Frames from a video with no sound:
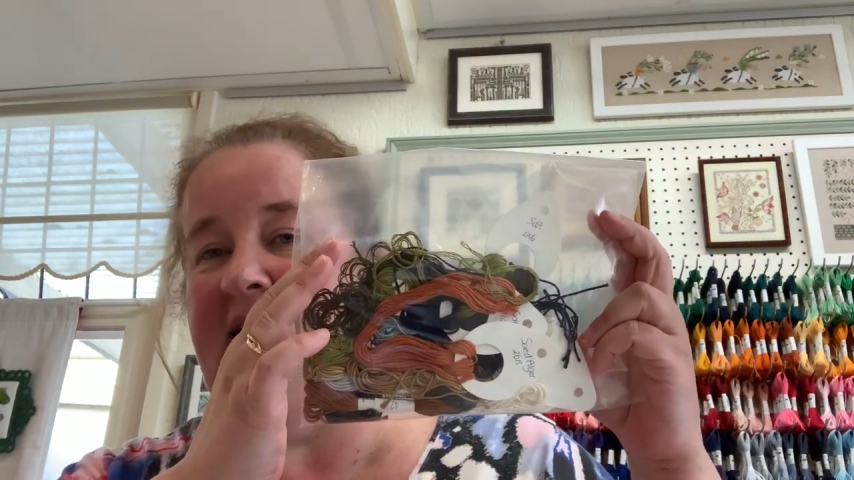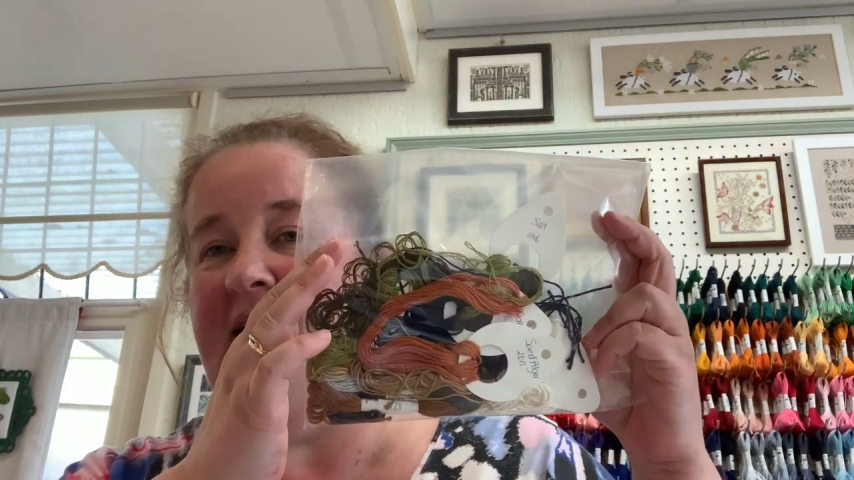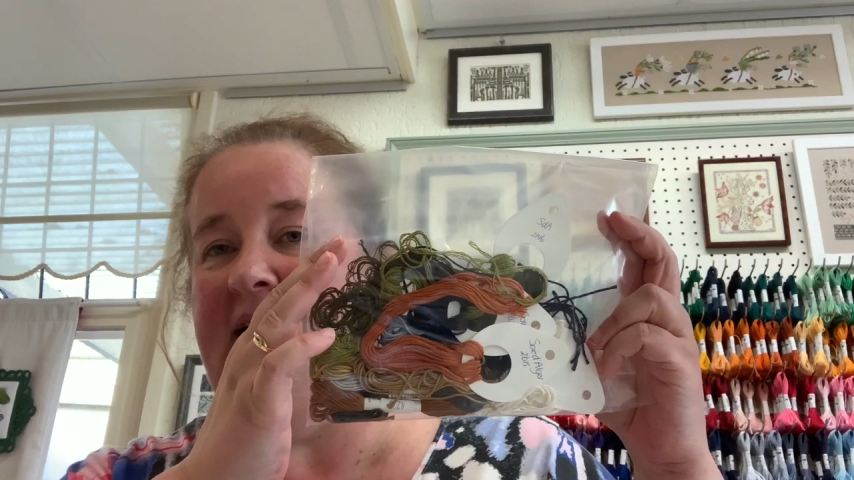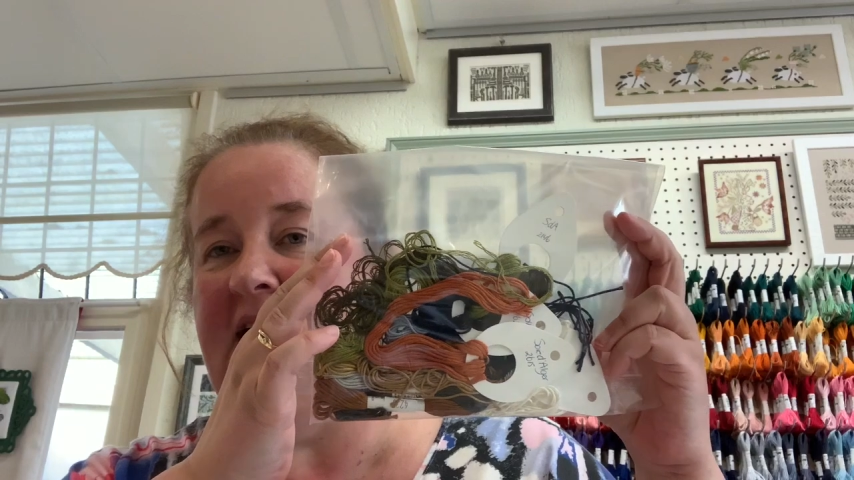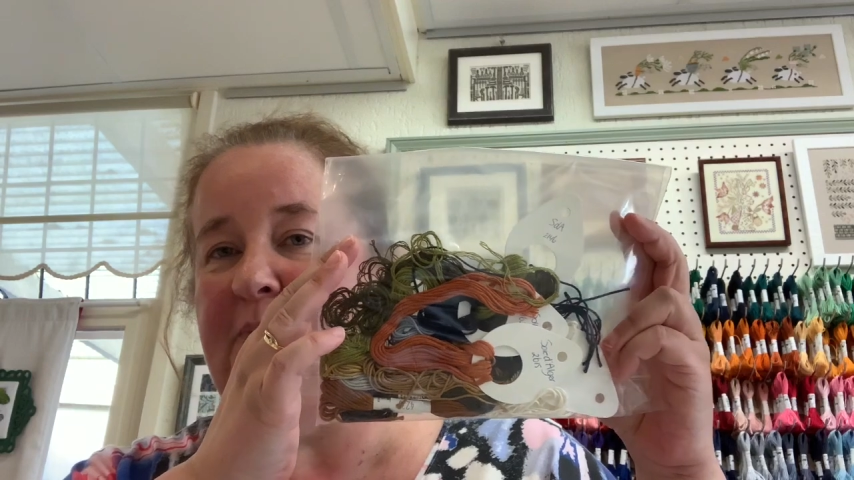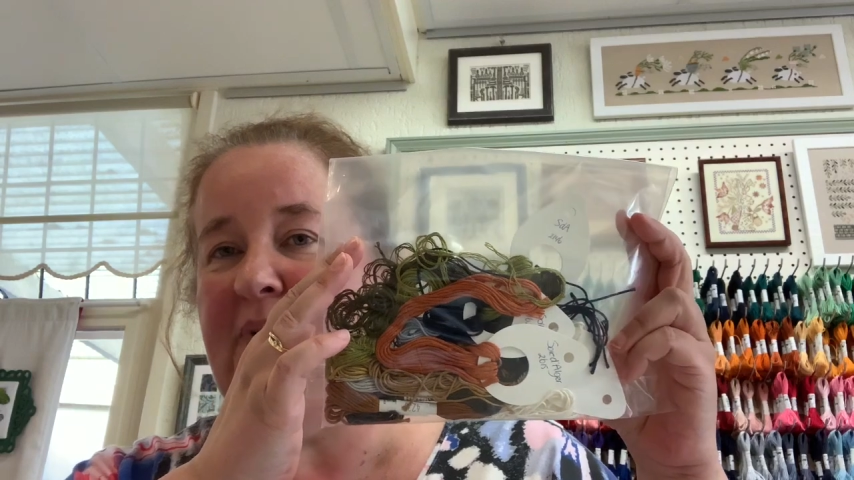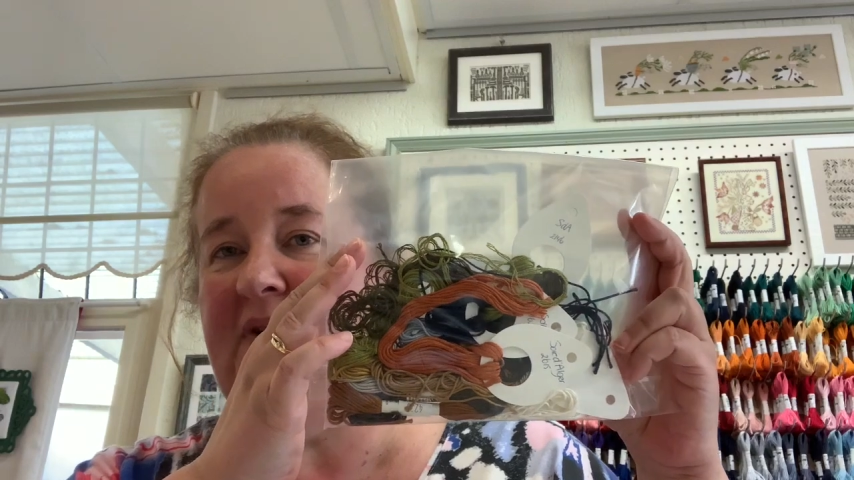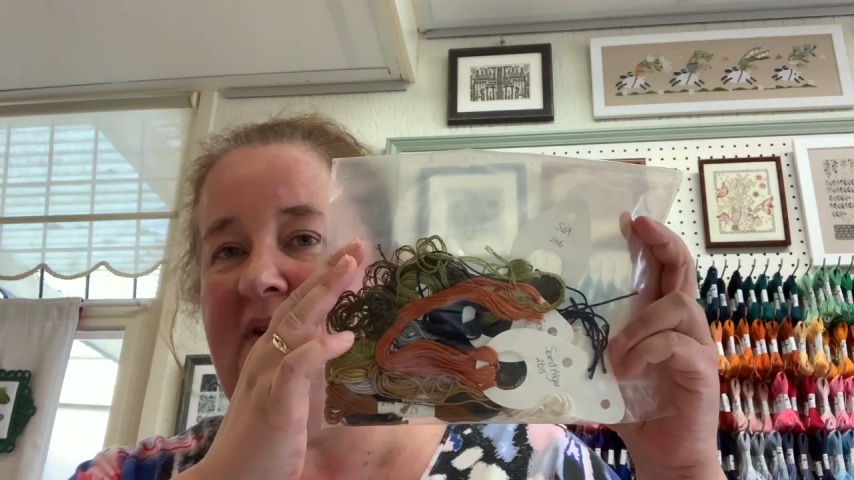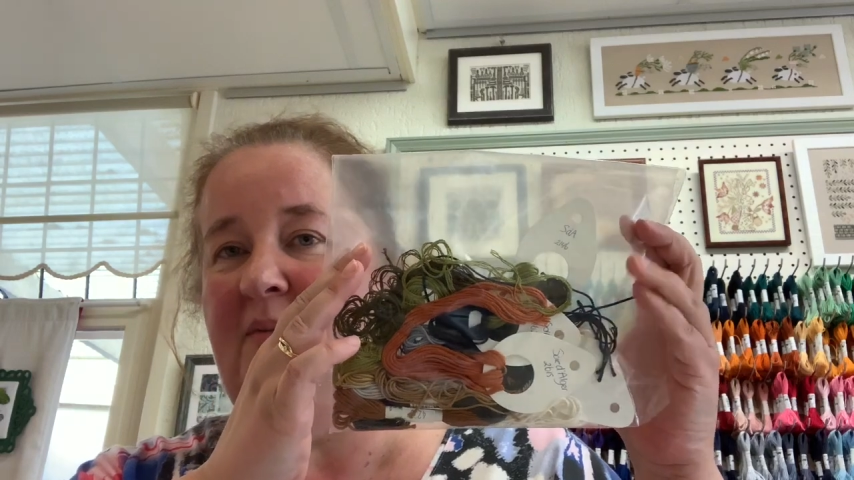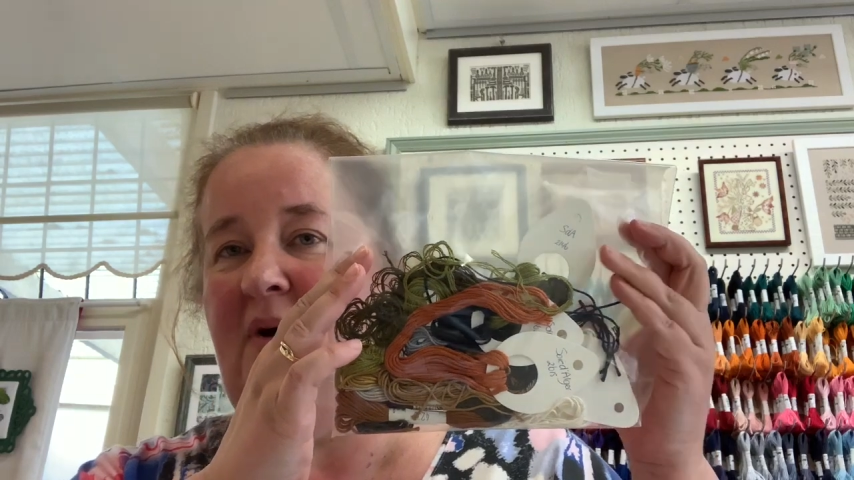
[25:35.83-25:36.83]
I need to put
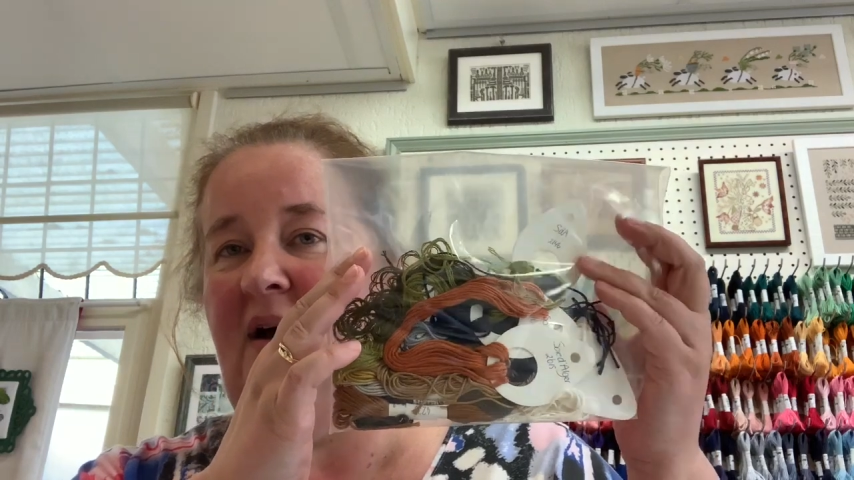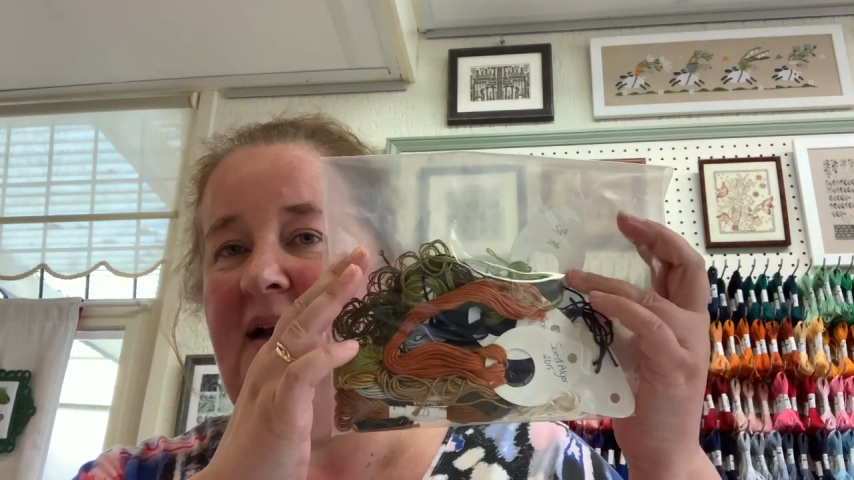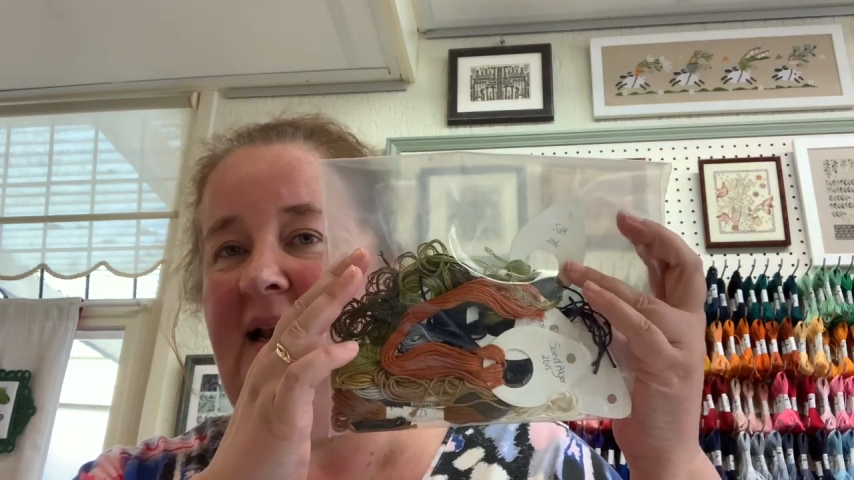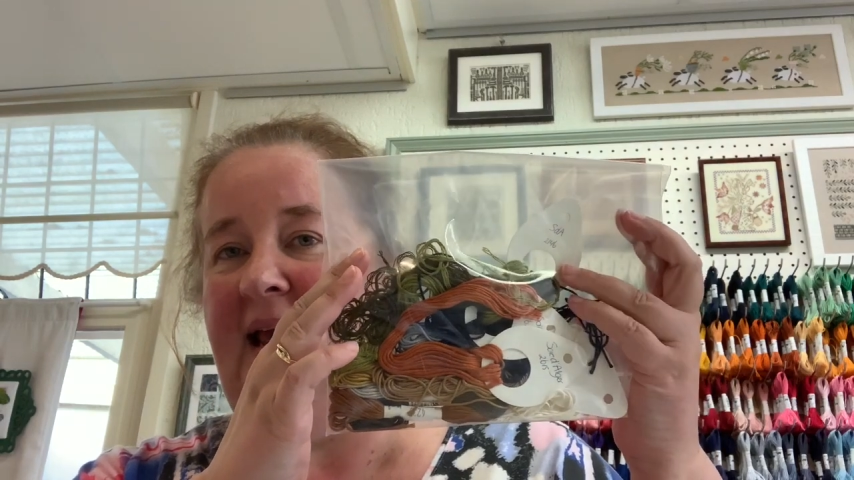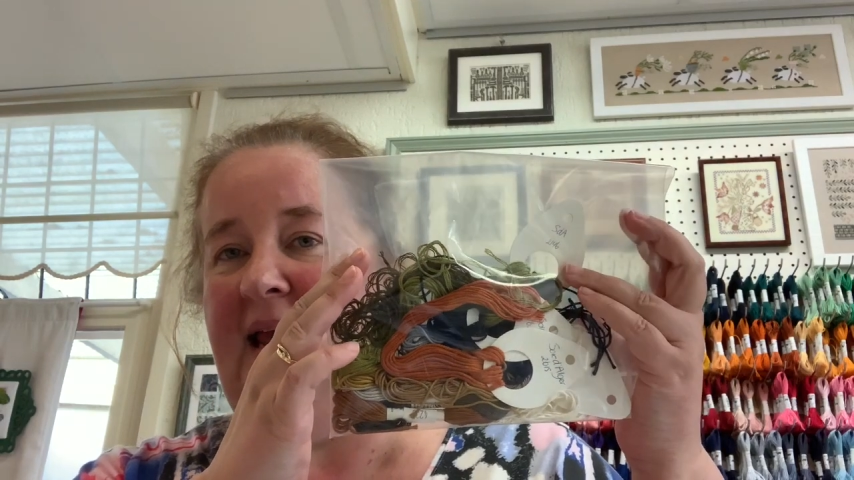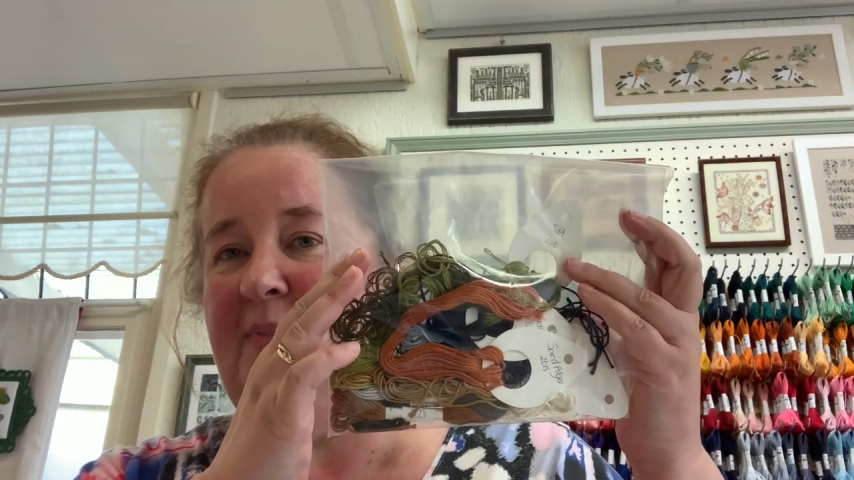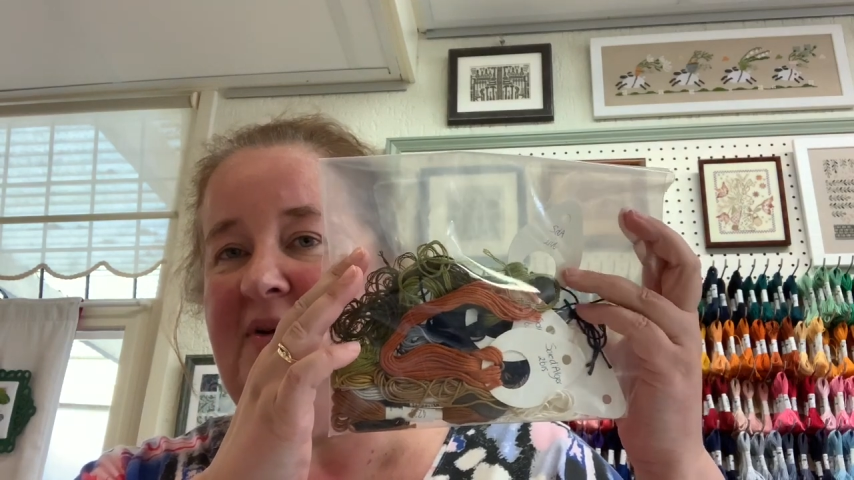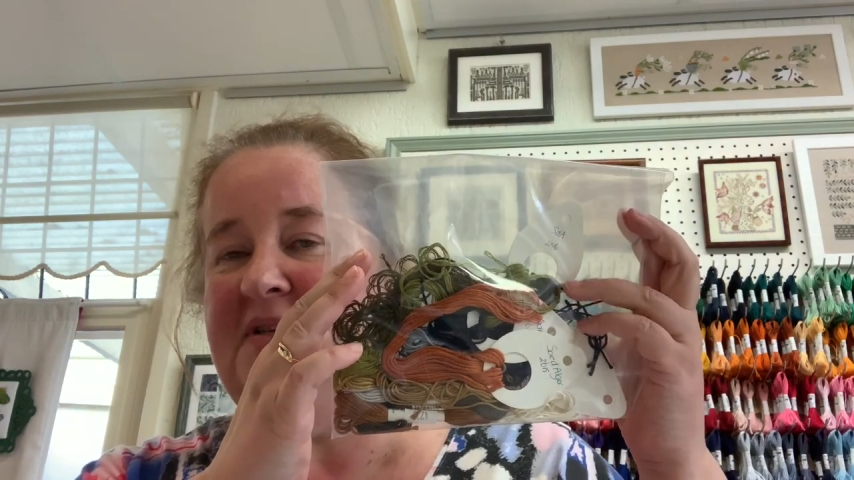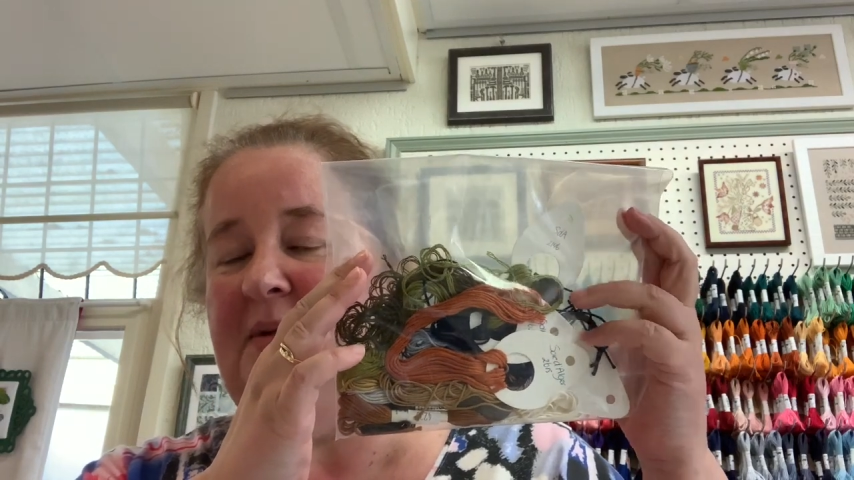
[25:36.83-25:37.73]
them on labels